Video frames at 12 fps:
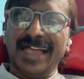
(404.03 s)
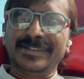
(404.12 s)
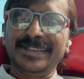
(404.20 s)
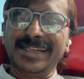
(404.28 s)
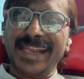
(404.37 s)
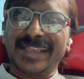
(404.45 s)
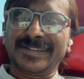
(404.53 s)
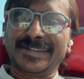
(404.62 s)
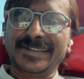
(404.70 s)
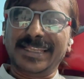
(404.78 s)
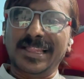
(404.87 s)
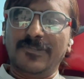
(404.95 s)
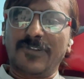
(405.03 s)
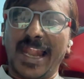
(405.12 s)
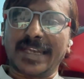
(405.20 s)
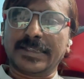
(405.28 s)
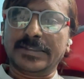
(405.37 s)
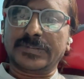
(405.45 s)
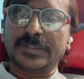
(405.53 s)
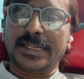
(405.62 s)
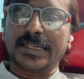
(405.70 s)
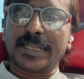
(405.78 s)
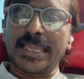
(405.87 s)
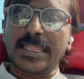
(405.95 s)
other external factors
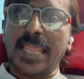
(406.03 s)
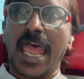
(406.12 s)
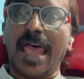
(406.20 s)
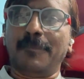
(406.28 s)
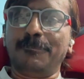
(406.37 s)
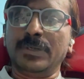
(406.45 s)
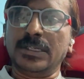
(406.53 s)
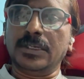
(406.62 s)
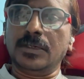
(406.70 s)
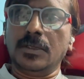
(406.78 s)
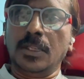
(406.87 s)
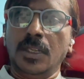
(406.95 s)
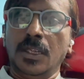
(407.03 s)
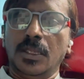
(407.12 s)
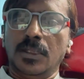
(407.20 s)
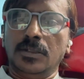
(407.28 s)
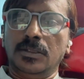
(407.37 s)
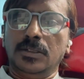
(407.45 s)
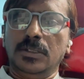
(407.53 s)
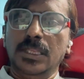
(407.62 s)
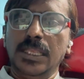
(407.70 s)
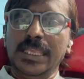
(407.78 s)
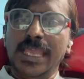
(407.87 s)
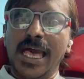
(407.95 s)
that can hamper
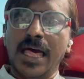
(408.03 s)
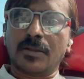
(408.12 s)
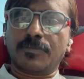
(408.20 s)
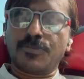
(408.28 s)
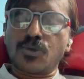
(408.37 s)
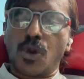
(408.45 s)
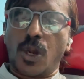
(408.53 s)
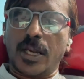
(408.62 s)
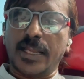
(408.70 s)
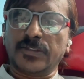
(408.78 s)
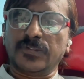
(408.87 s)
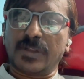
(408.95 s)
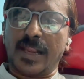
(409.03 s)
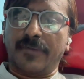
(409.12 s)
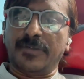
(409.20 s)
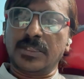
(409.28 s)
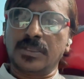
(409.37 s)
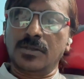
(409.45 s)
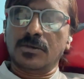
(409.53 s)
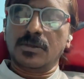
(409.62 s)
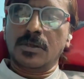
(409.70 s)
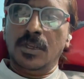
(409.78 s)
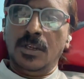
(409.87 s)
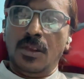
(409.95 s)
your product's revenue
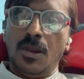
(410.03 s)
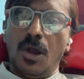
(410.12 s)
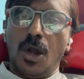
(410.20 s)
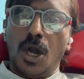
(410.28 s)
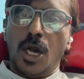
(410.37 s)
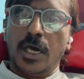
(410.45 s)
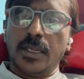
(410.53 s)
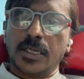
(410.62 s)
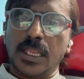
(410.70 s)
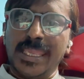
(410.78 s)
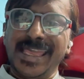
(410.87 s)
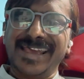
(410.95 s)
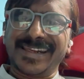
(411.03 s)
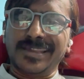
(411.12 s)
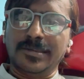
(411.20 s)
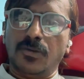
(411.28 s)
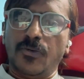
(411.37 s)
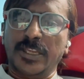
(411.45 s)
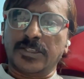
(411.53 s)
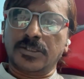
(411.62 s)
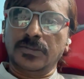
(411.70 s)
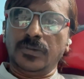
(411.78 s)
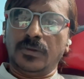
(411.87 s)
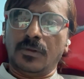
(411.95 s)
or your
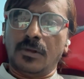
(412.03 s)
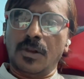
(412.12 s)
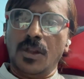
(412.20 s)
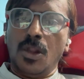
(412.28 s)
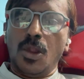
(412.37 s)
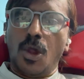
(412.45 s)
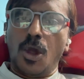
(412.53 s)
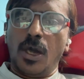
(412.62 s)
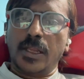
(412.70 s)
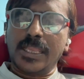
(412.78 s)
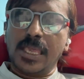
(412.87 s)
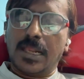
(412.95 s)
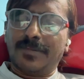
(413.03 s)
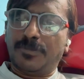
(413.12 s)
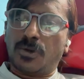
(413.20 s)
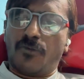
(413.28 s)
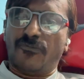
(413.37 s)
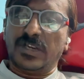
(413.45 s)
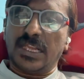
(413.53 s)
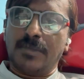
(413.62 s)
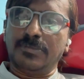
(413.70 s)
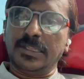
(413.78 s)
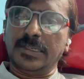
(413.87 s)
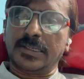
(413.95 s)
innovations or your
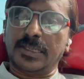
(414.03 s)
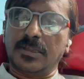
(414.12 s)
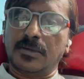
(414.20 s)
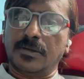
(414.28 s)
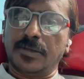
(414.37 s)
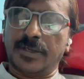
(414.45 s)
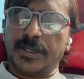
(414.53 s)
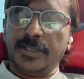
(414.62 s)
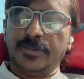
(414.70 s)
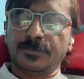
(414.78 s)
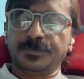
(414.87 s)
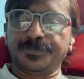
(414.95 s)
profitability, right?